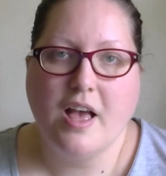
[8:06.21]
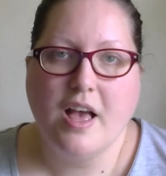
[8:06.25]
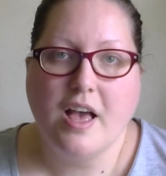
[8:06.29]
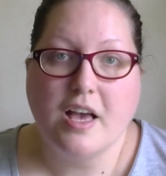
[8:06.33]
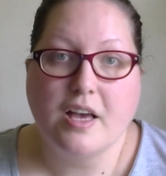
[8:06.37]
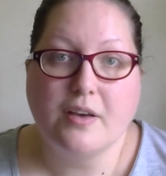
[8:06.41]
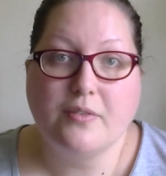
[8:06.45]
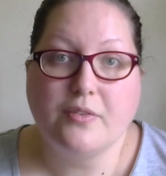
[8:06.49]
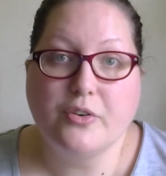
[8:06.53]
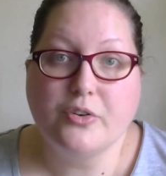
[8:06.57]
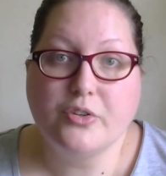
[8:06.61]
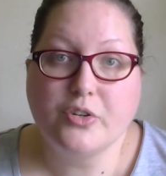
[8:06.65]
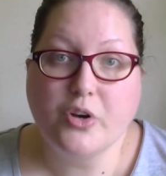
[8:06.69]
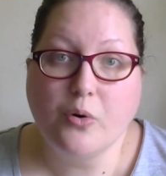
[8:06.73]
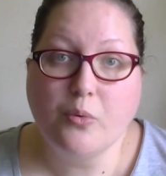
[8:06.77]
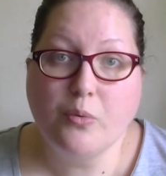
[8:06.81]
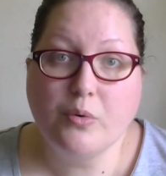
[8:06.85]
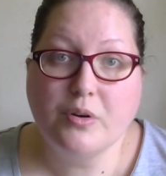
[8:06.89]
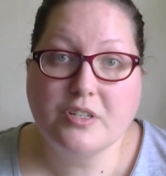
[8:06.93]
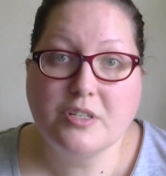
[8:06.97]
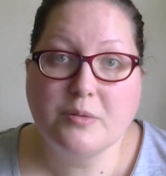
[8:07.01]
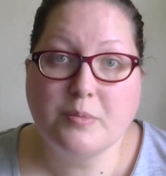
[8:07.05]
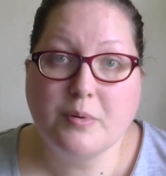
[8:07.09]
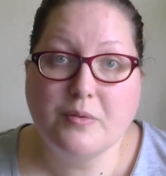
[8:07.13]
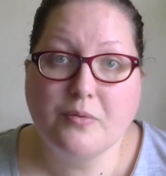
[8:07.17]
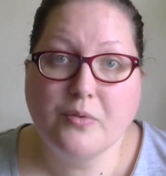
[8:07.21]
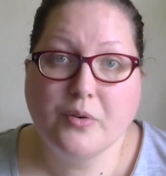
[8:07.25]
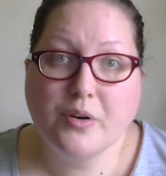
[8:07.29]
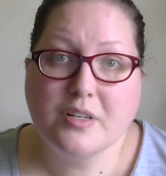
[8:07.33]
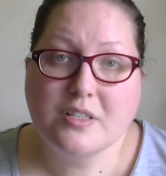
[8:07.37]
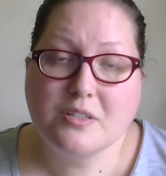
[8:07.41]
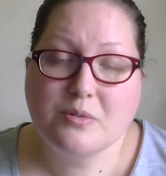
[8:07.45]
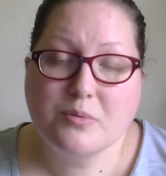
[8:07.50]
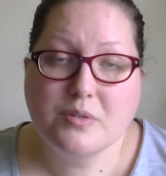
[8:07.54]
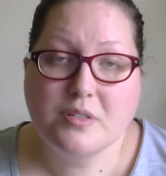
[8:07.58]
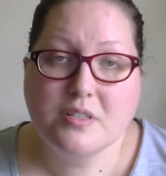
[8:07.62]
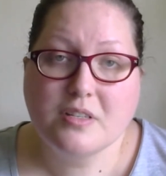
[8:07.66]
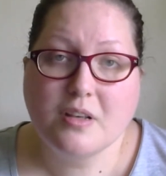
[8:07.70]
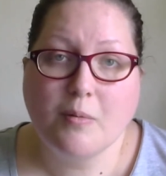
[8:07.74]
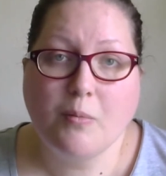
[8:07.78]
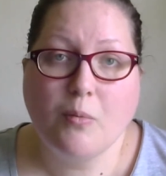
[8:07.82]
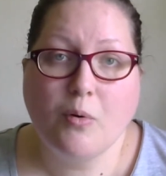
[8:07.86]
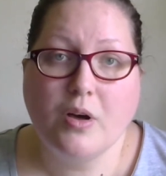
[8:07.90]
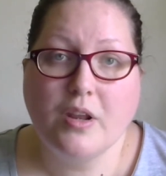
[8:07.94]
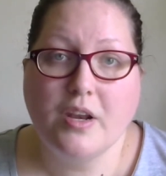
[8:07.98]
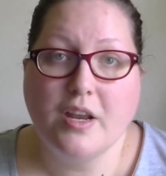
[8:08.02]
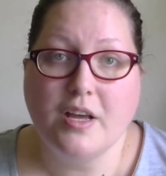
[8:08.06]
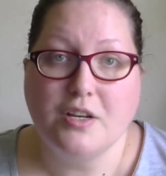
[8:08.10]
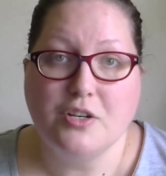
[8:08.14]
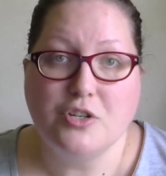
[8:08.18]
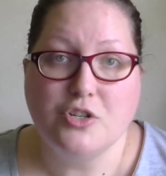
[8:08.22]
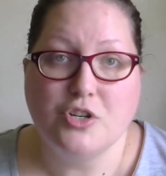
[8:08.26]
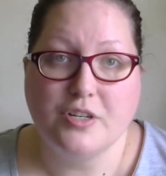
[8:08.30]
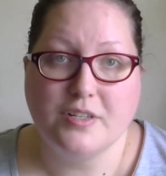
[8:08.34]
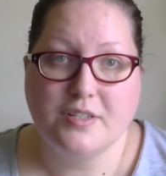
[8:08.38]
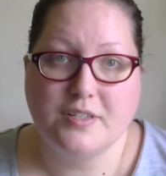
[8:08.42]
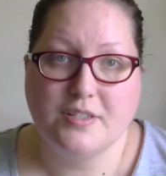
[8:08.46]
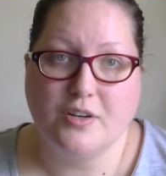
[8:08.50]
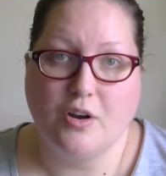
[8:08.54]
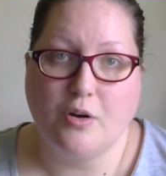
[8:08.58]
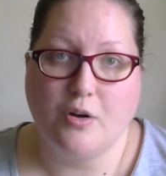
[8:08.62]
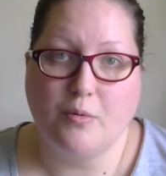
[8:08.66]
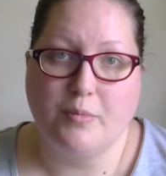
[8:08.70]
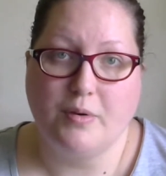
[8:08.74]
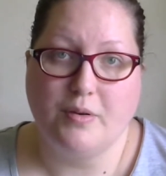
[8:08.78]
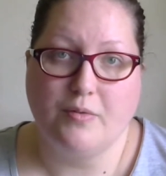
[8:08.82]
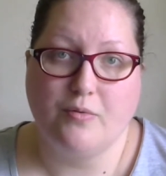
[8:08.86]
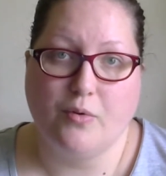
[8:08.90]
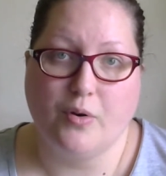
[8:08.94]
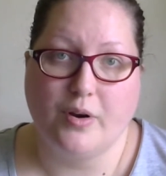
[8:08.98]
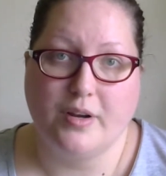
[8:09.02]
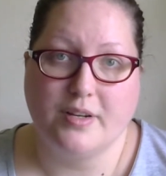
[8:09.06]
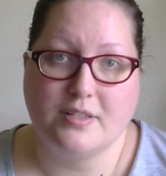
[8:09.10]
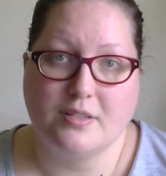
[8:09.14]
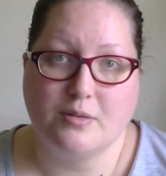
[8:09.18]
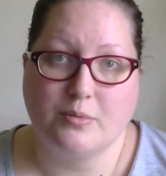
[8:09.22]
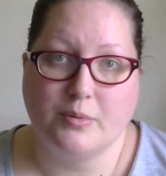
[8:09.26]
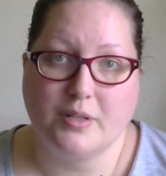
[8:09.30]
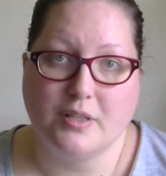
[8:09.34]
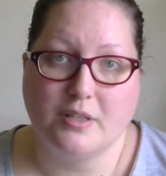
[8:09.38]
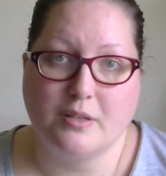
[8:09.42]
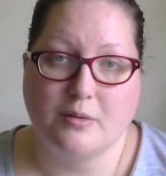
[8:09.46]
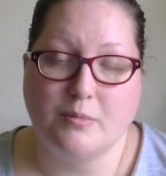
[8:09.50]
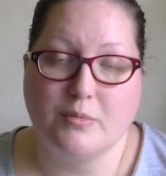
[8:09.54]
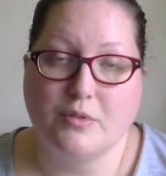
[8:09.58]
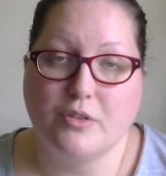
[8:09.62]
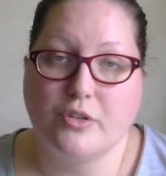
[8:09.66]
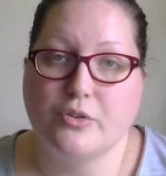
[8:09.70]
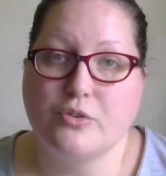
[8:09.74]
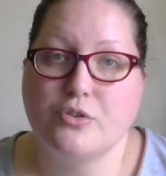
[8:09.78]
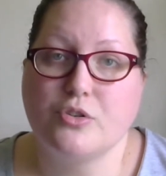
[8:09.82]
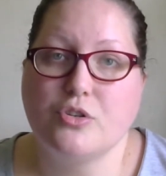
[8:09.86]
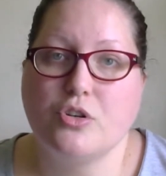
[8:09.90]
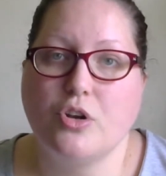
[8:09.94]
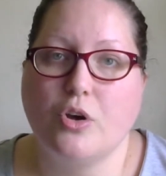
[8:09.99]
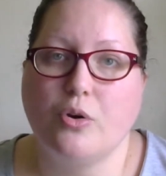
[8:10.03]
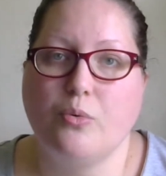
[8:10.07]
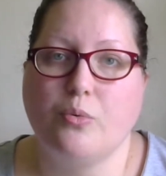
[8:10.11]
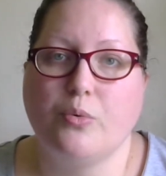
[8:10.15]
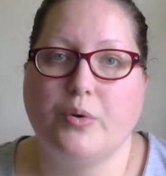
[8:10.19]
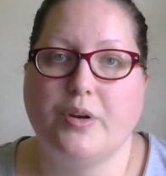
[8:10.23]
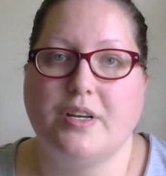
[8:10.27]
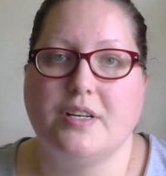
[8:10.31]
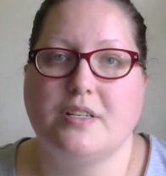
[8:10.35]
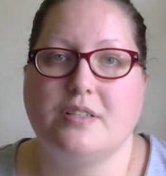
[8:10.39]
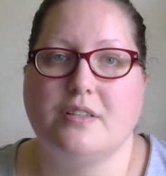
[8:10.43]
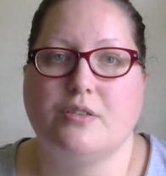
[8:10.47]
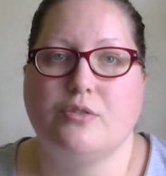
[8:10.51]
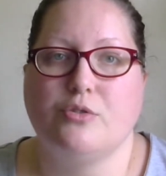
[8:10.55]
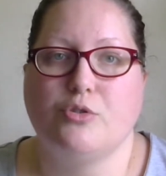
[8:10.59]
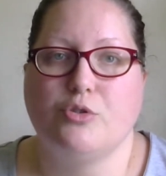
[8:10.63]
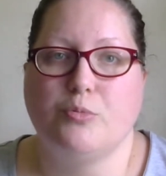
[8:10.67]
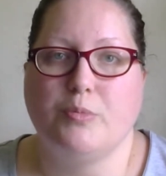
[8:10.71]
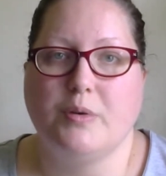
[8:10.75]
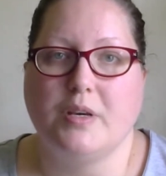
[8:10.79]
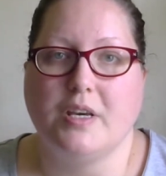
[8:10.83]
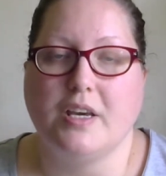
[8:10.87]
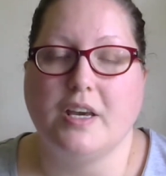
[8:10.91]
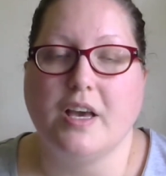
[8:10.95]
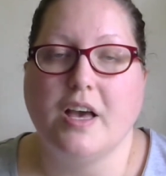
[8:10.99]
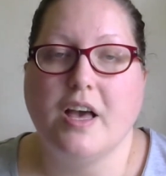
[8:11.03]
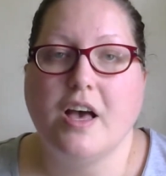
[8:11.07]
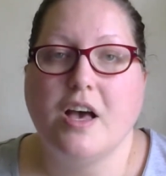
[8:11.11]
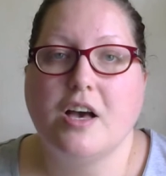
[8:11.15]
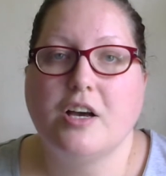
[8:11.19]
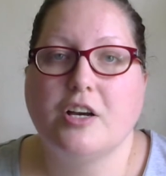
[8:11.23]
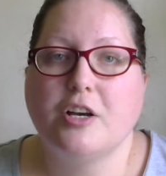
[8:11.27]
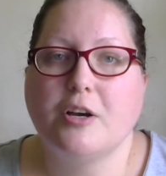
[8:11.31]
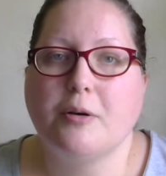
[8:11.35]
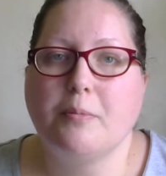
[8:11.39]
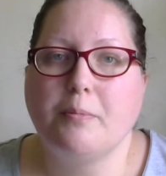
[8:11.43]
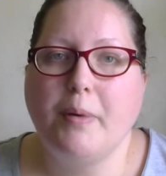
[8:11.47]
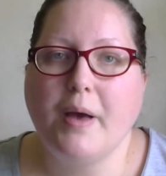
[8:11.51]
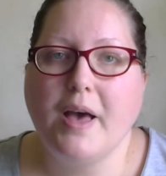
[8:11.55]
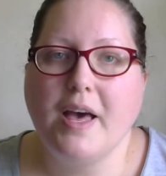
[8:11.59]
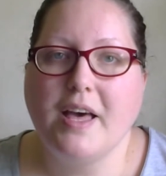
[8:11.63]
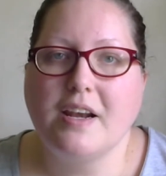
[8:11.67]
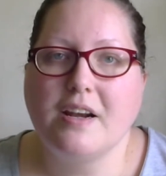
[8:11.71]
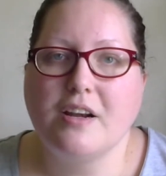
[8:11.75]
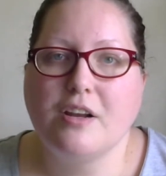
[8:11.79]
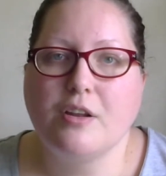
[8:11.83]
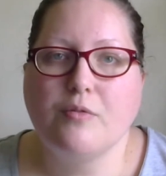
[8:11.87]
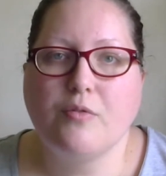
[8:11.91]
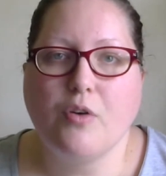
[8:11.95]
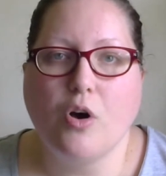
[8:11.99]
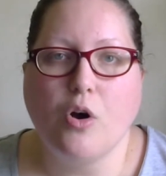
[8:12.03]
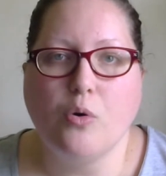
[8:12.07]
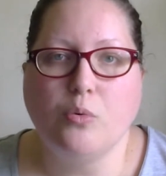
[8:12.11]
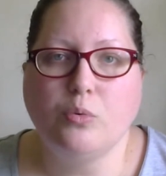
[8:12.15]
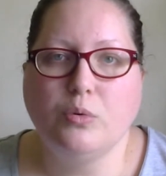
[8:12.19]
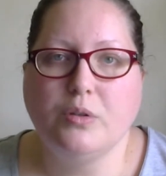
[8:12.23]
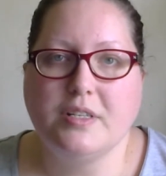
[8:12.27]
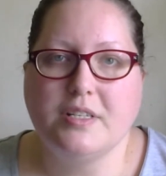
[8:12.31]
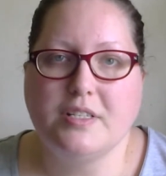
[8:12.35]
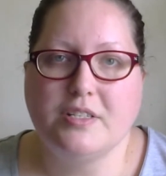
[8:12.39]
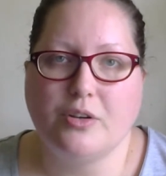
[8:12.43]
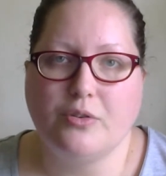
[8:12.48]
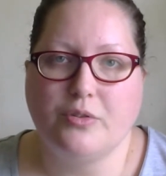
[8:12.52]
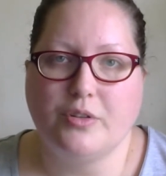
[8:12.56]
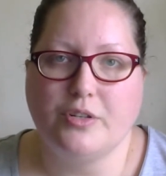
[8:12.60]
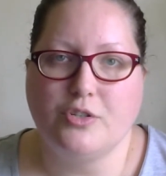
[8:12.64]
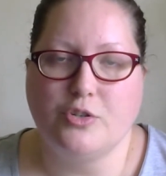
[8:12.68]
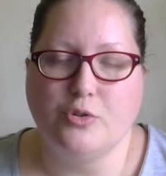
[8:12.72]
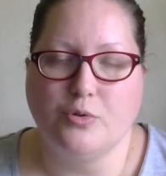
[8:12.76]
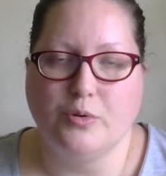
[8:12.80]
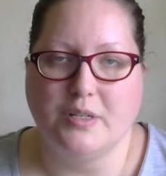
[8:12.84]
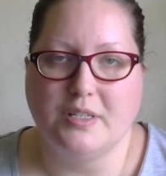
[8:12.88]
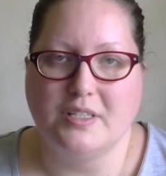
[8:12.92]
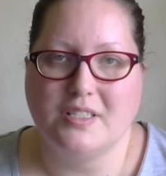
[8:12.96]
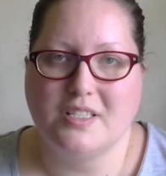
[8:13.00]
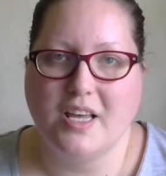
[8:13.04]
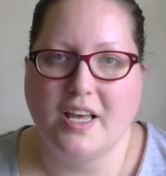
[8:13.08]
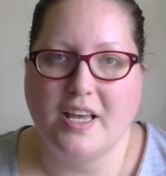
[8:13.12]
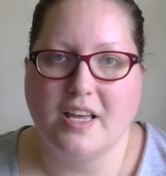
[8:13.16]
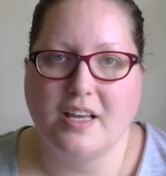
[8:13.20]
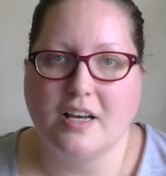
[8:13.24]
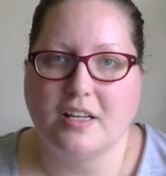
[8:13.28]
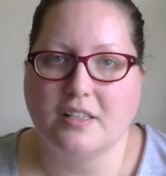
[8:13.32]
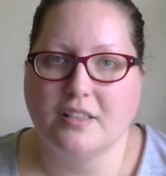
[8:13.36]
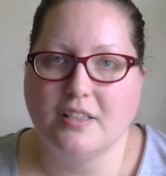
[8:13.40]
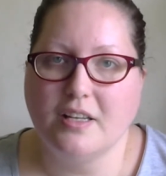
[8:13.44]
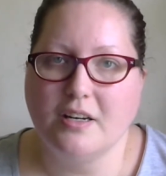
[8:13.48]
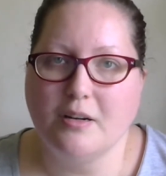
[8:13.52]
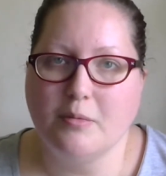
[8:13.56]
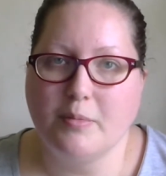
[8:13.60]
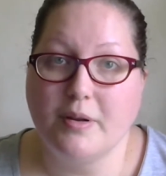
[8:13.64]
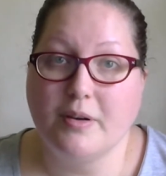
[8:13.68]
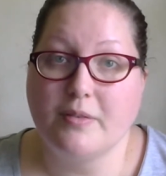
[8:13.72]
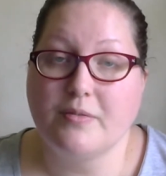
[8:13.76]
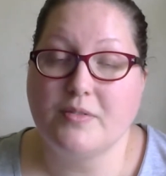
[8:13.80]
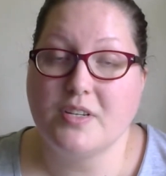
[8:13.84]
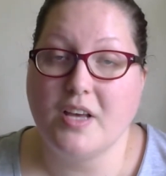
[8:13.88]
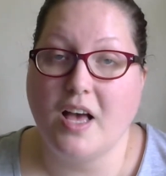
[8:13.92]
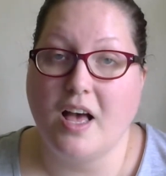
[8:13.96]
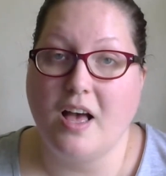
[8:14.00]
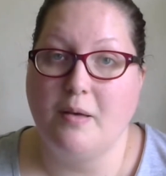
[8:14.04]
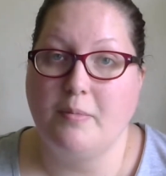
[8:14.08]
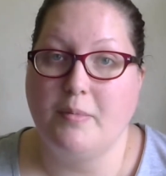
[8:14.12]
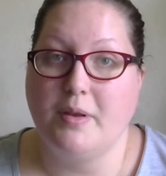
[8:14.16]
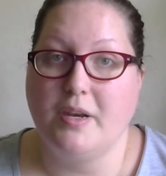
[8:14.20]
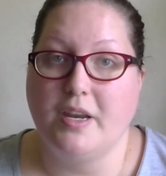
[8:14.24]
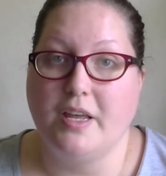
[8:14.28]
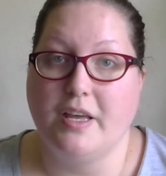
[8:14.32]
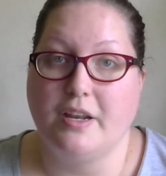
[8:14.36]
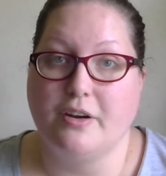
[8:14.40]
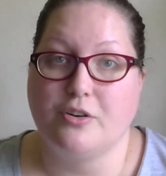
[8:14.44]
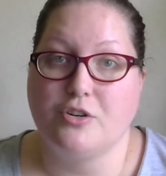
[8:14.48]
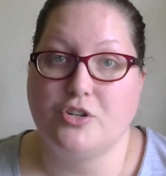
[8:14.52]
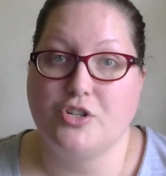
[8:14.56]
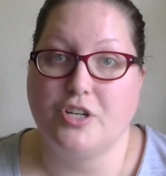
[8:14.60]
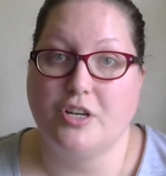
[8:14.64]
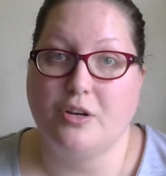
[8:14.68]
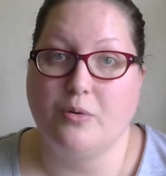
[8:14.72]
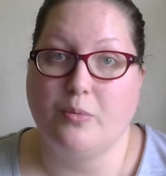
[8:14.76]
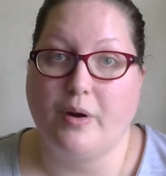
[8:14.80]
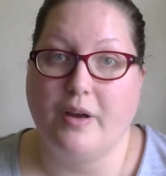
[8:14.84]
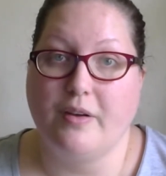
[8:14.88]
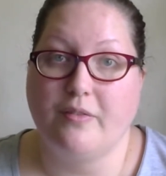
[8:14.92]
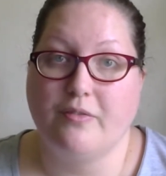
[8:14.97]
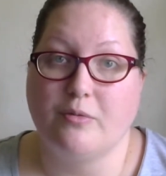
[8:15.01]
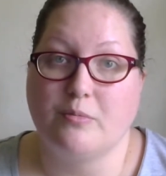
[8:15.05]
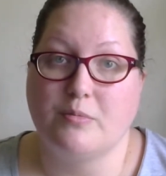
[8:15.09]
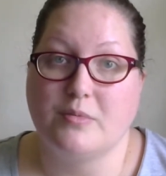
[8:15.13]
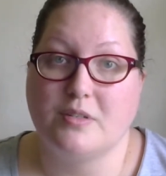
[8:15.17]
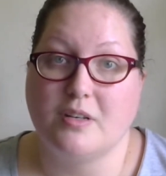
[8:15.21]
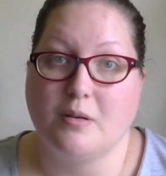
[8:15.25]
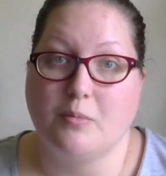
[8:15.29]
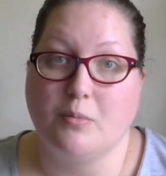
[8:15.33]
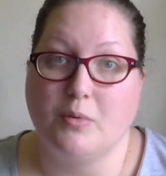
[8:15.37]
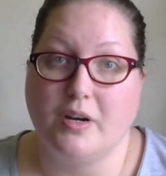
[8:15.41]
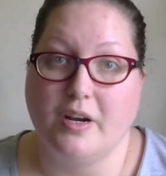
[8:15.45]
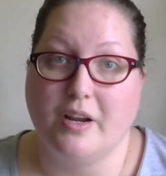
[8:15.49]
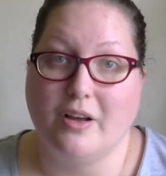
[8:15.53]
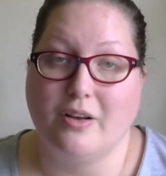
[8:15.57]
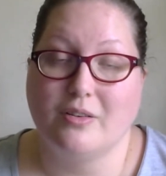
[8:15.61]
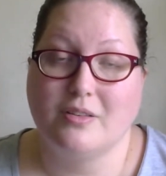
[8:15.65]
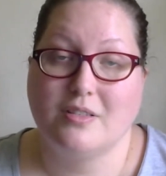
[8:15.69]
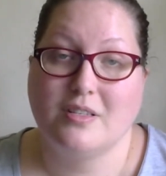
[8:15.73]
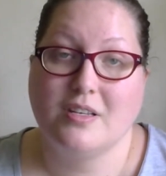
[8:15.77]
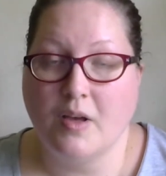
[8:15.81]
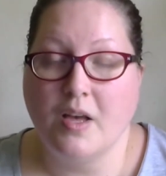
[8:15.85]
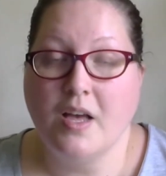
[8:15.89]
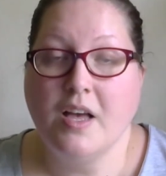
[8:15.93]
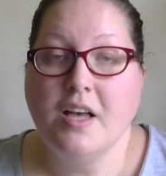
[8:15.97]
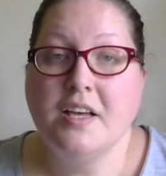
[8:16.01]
If you don't want to be friends with someone, just don't be friends with them. There's no reason to be competitive only so that you can take a little bit of time and energy away from someone else.